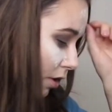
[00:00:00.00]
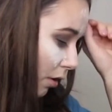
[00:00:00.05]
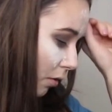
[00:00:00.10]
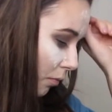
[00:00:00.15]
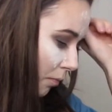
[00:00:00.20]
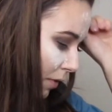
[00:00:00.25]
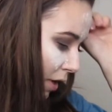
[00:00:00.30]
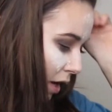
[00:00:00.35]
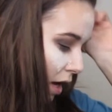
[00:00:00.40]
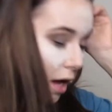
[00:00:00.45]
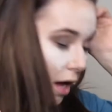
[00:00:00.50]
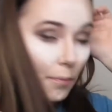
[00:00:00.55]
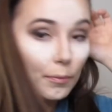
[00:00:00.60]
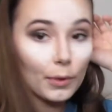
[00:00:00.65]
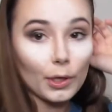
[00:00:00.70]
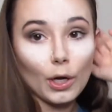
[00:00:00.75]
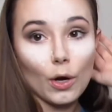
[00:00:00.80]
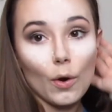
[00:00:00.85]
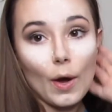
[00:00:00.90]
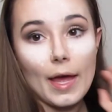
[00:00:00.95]
I'm
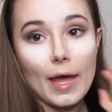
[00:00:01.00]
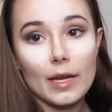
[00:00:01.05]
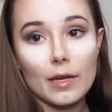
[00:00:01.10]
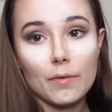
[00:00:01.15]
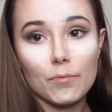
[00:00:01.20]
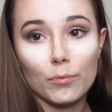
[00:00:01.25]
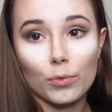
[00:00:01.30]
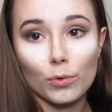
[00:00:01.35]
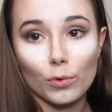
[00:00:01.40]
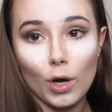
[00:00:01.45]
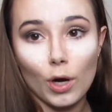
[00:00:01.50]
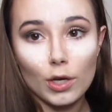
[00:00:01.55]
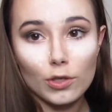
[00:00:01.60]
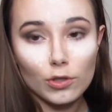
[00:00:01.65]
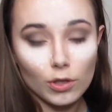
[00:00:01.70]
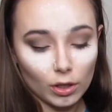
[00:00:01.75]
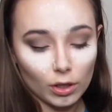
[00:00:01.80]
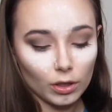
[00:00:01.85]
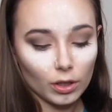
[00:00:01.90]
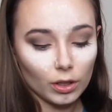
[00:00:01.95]
gonna go ahead and brush
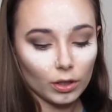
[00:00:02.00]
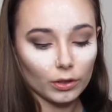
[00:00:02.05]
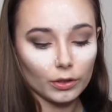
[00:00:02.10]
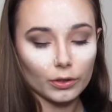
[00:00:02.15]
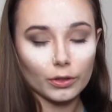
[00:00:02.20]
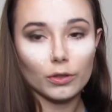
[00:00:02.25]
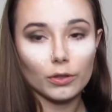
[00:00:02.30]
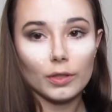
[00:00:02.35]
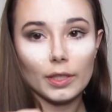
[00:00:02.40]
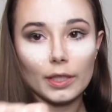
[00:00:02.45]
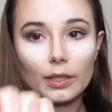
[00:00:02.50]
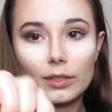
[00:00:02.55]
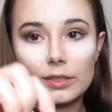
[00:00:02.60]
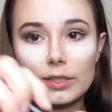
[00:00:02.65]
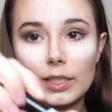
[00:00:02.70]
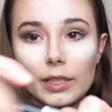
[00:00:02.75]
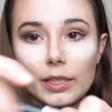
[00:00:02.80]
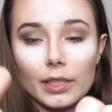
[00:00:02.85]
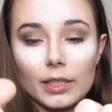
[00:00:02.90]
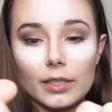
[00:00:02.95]
on the glue. It looks
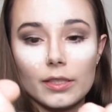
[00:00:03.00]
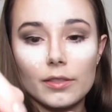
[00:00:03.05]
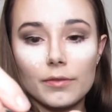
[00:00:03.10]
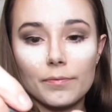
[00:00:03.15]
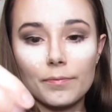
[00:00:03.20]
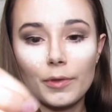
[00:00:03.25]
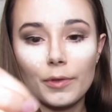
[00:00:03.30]
like this.